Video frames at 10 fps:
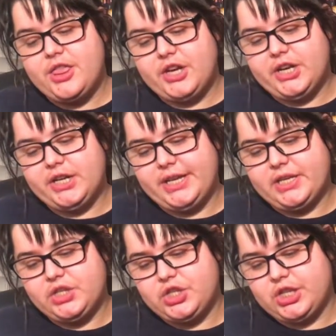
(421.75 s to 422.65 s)
Third
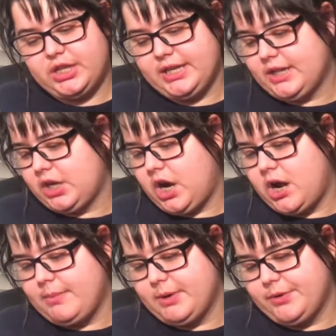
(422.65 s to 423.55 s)
is chilling in the
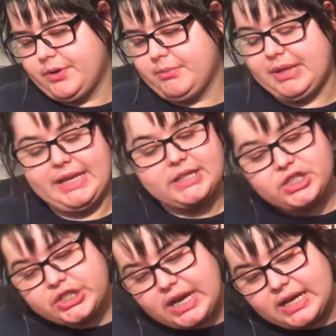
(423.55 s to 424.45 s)
common room
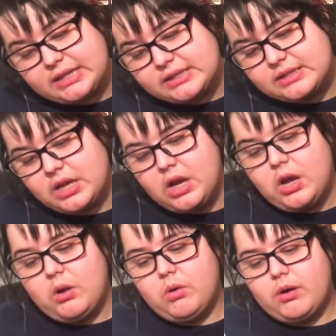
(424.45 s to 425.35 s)
playing chess.
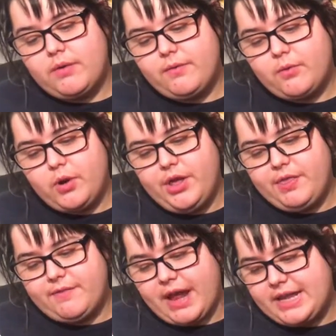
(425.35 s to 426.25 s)
Or 4th,
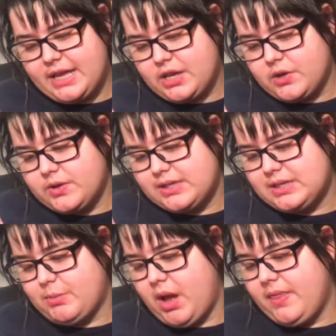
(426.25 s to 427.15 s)
finding a cozy
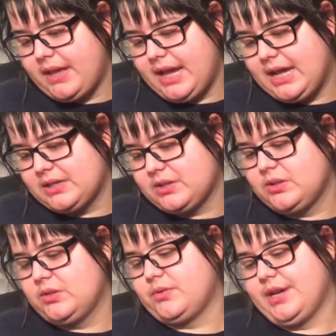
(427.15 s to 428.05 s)
spot in the
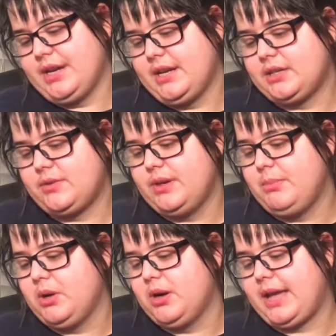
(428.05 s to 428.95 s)
castle, read a
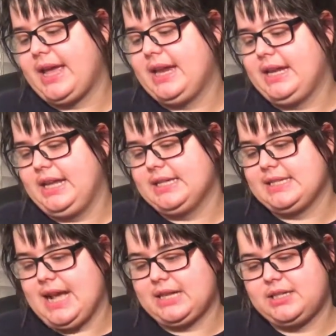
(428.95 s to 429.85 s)
book, and eat
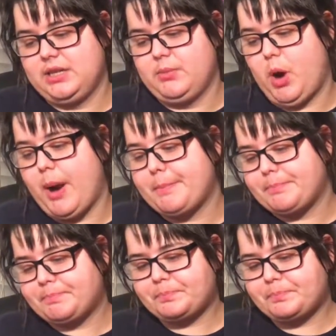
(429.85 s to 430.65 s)
snacks that you brought.